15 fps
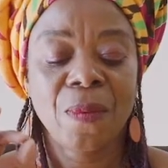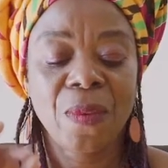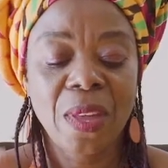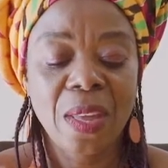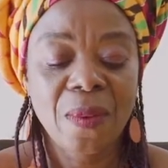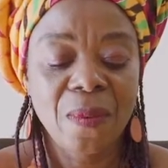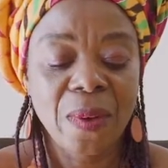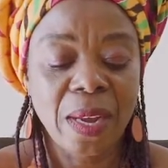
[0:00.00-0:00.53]

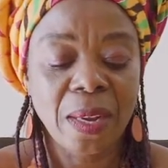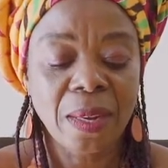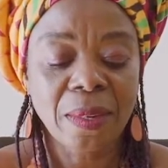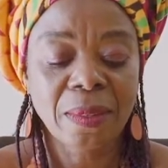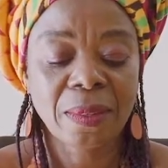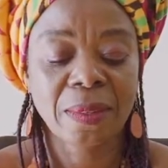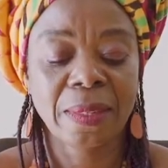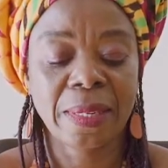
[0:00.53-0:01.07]
fever,
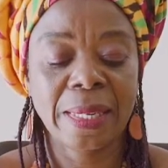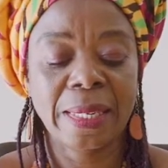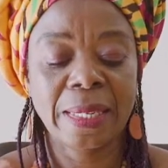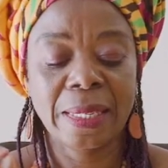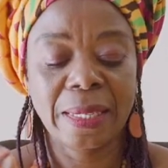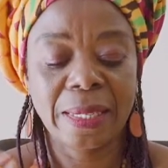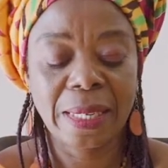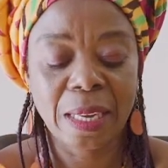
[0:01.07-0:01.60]

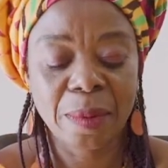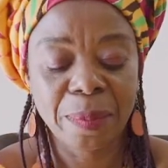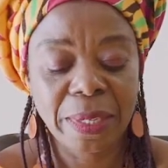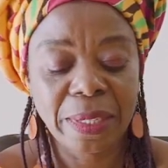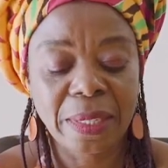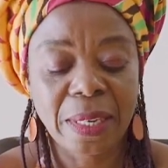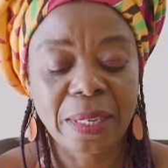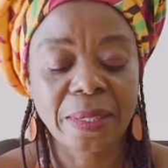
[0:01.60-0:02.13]

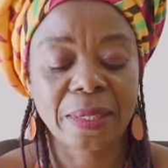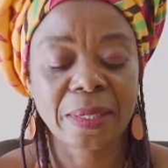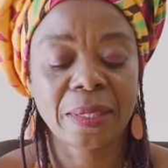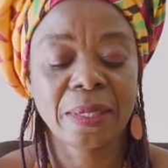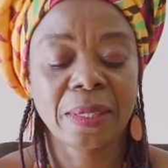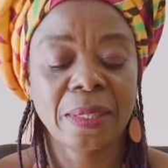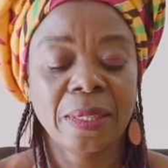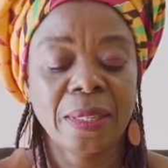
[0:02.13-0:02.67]
diabetics.
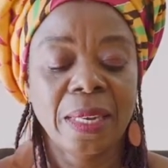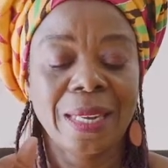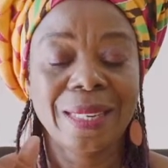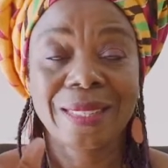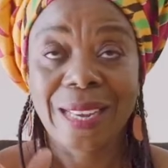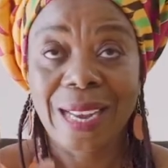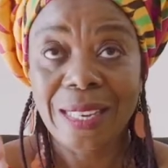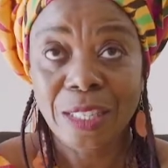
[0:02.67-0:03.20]

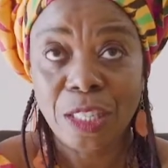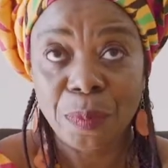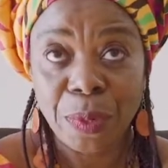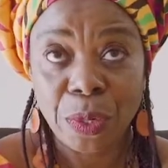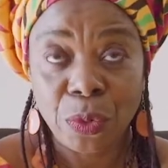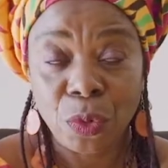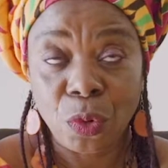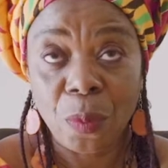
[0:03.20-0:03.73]
It's
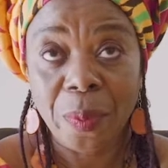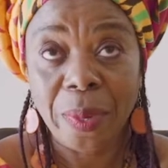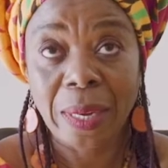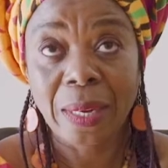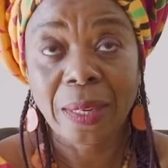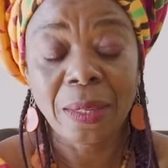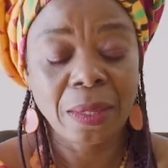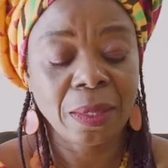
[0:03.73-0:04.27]

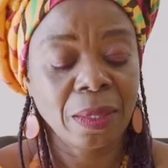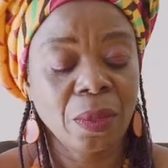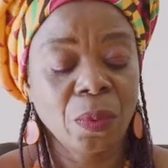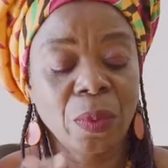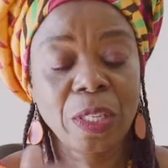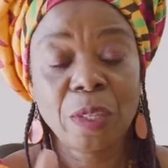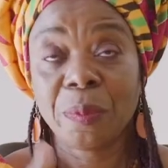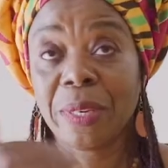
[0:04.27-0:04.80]
antimicrobial,
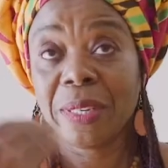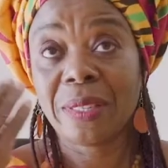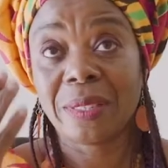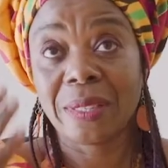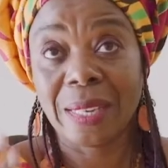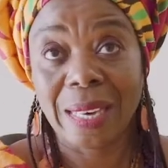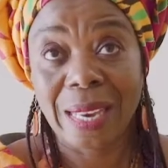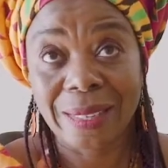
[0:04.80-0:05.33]
which
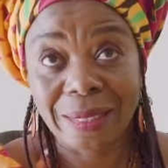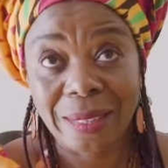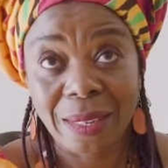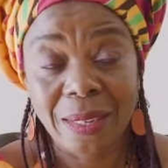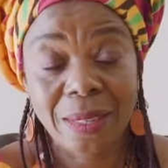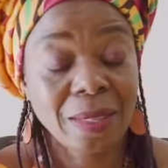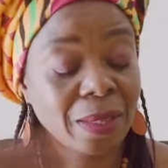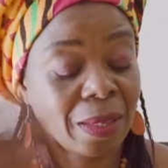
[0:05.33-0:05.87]
means it
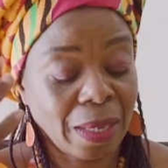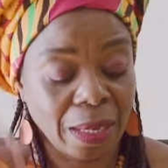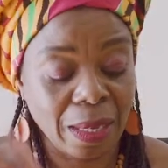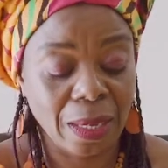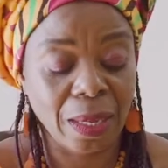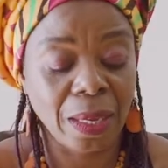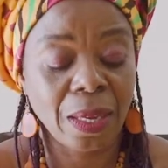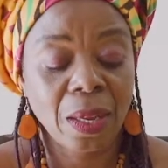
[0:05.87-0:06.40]
doesn't
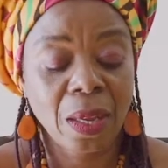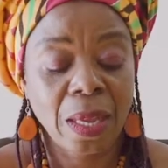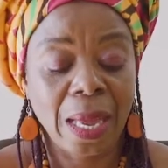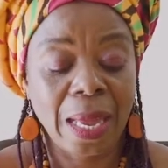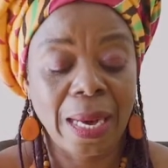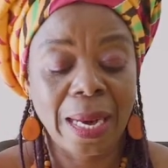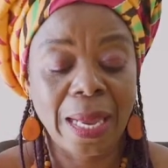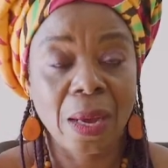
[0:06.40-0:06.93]

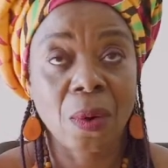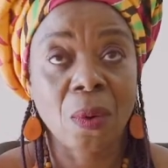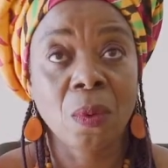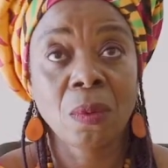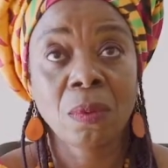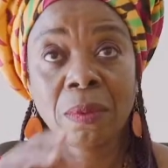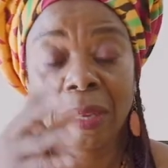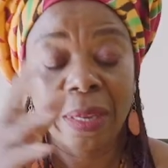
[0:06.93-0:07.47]

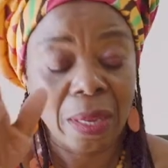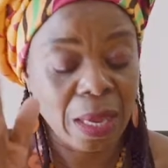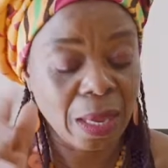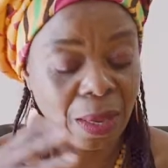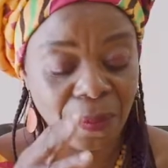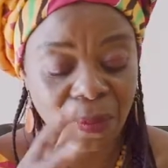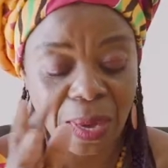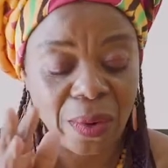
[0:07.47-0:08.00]
allow
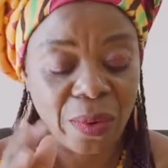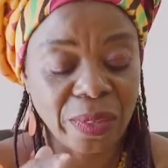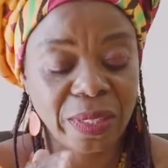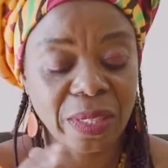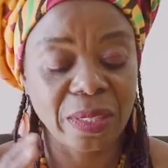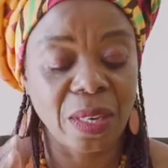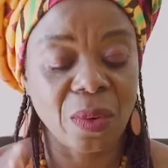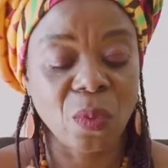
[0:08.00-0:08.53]

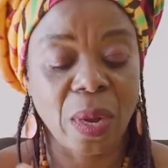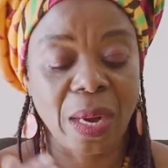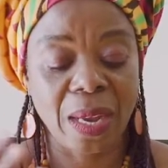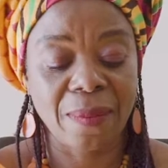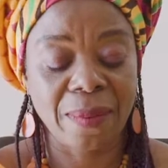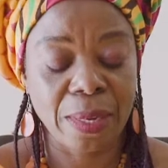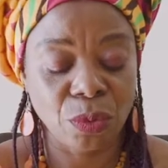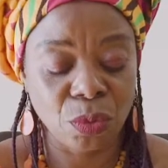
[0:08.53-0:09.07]
viruses and
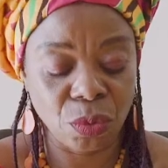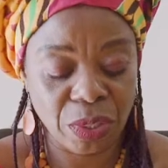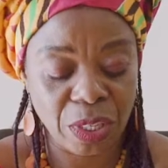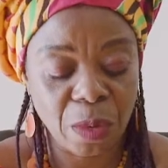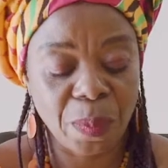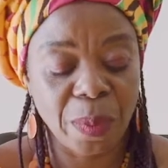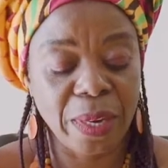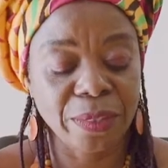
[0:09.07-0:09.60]
whatever to
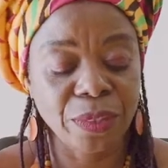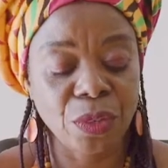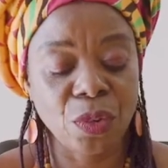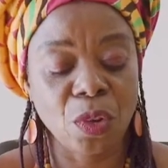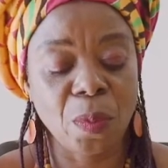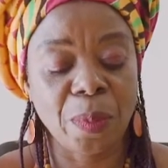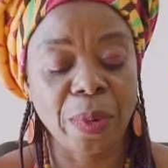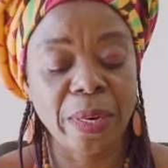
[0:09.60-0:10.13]
take place in
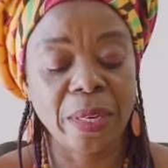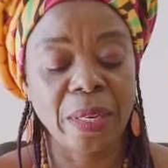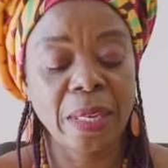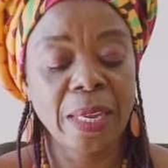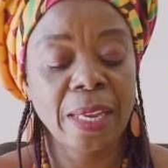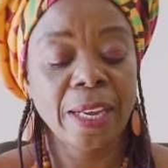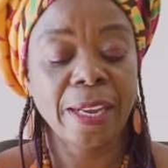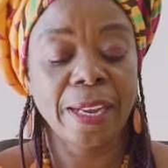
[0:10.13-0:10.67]
your body,
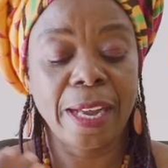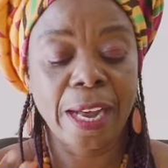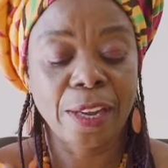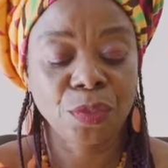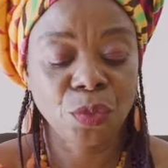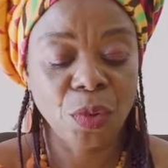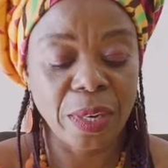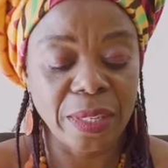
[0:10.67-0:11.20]

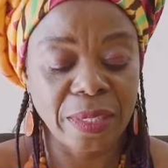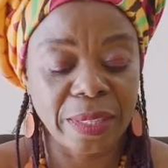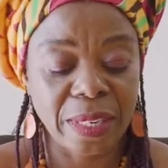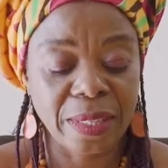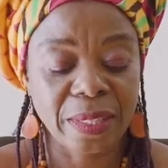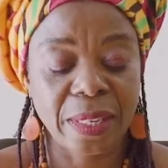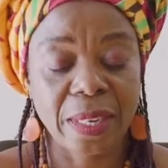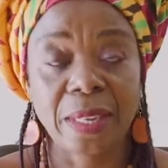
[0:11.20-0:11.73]

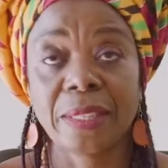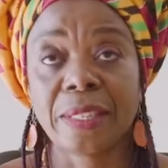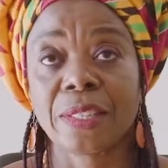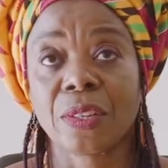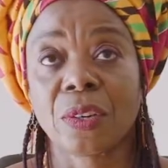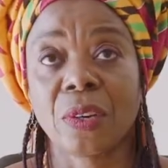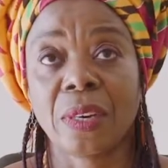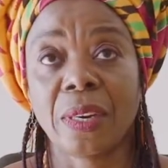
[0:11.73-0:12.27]
gastrointestinal
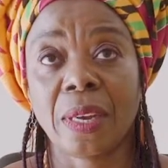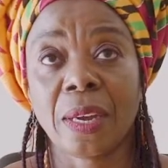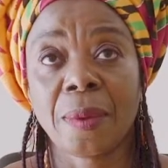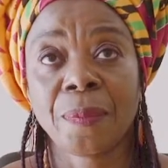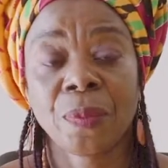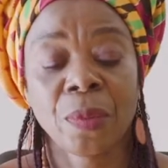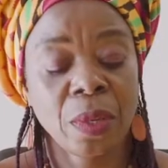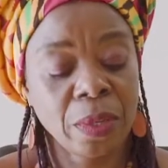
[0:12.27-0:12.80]
disorder.
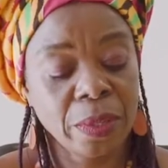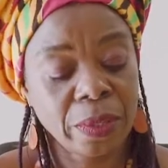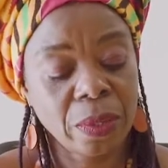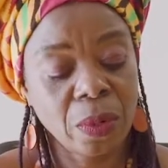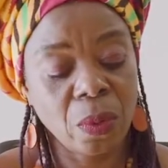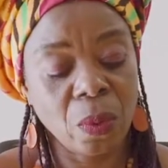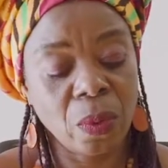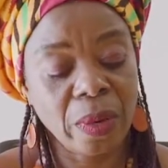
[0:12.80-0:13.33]

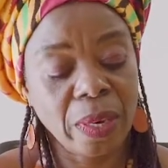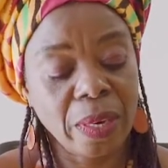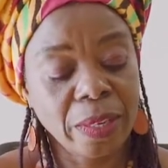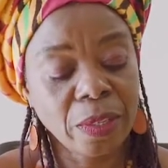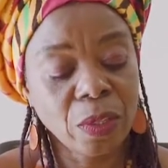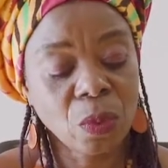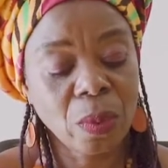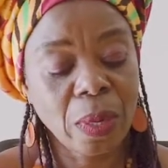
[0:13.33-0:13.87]
So
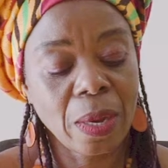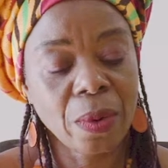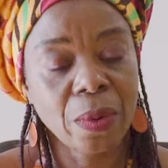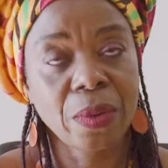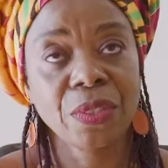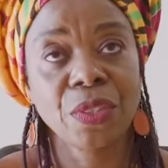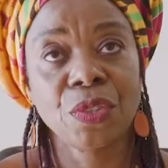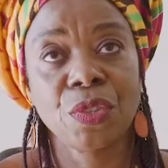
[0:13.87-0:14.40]
this one
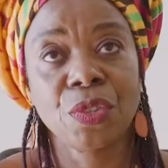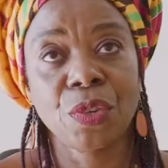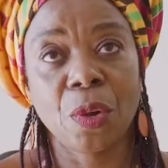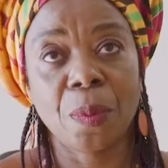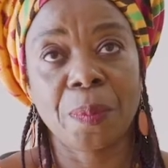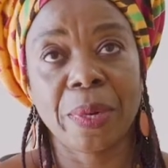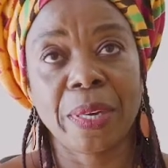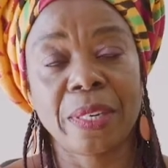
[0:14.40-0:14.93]
goes into
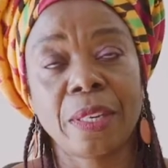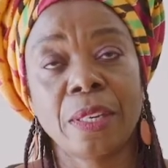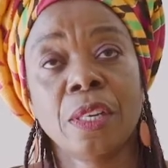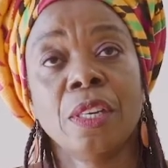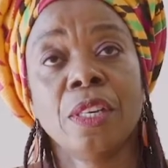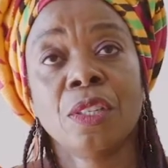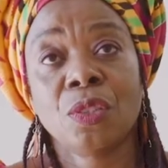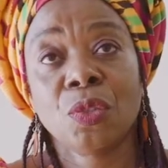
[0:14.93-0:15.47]
your body
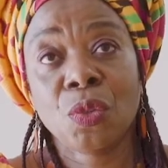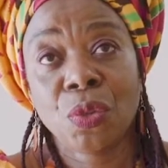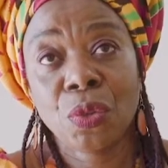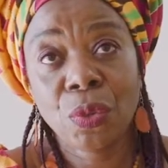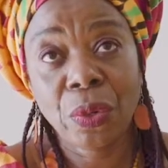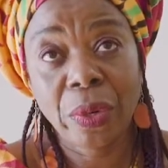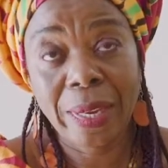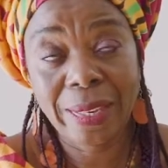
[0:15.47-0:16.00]
to
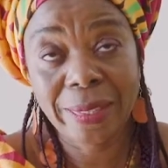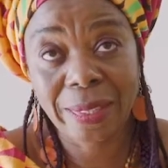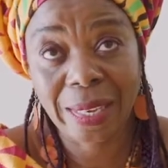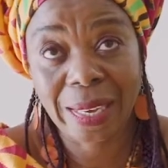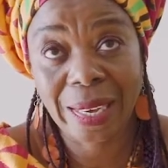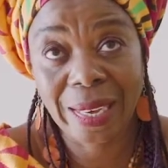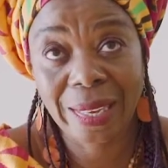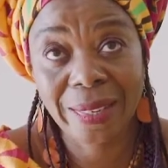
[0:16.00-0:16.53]
do its
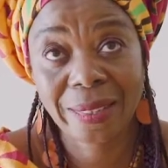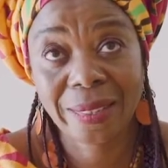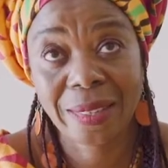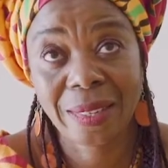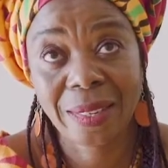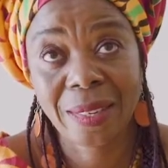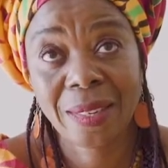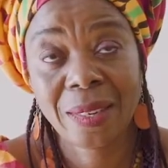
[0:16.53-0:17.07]

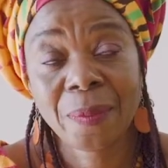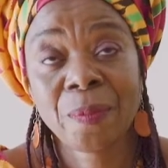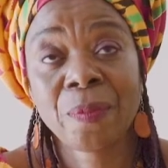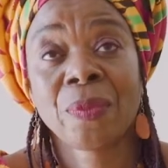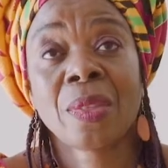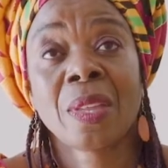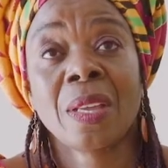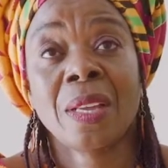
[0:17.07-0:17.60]
cleansing
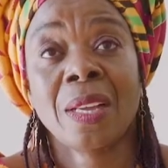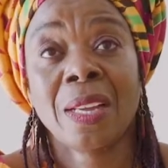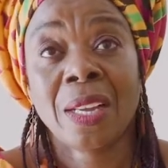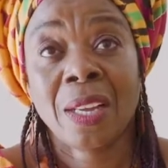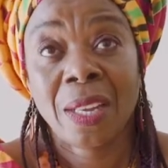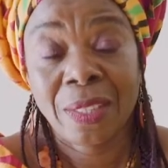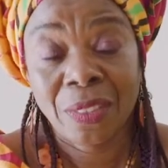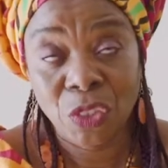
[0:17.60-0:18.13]

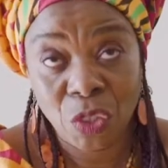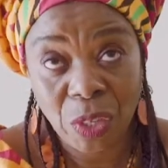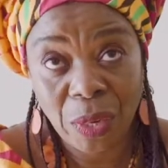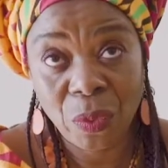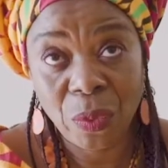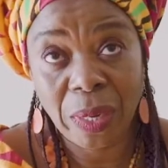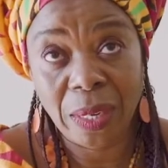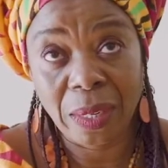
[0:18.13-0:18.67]

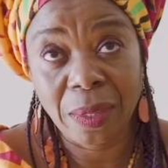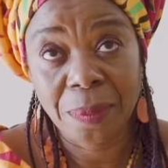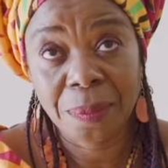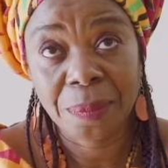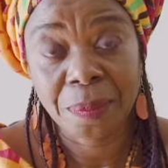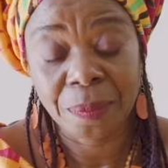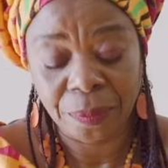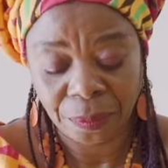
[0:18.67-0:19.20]
generally.
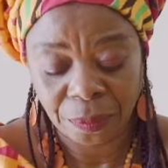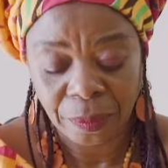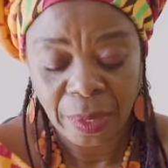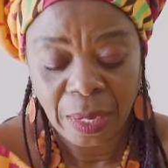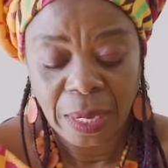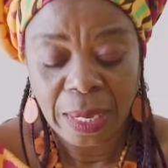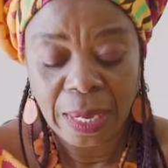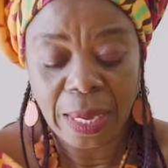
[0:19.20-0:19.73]

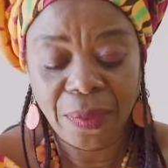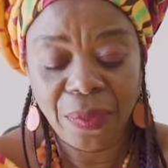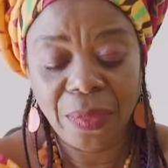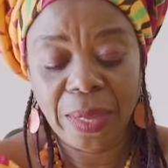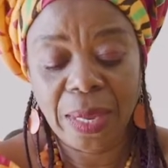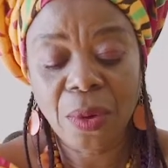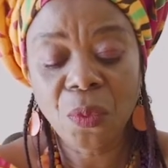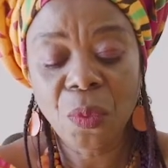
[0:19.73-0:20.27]
And
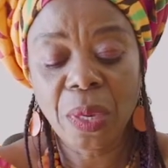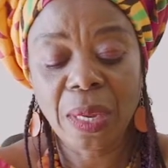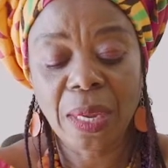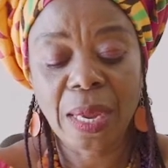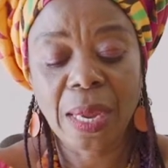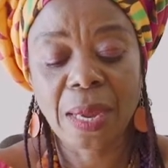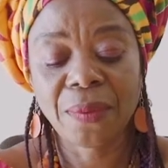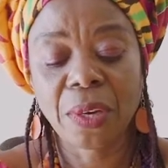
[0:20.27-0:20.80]
then we
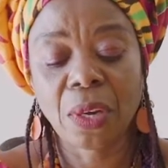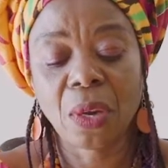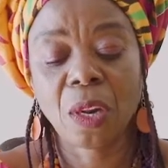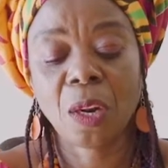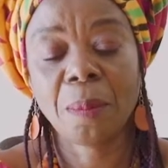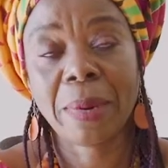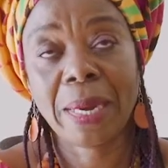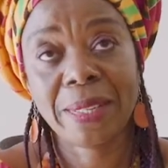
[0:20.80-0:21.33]
have the
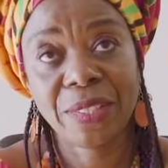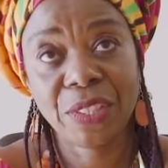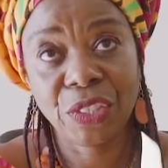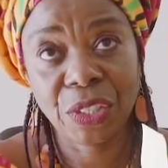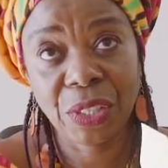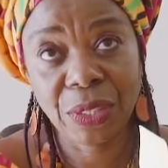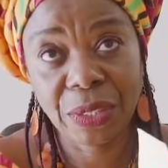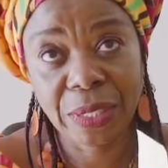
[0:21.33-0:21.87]
almighty
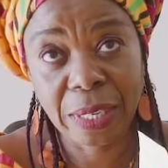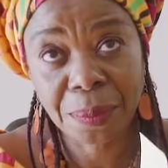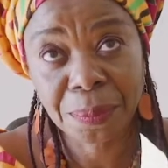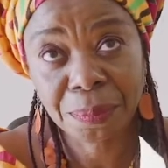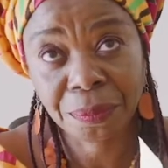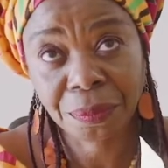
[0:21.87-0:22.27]
ginger,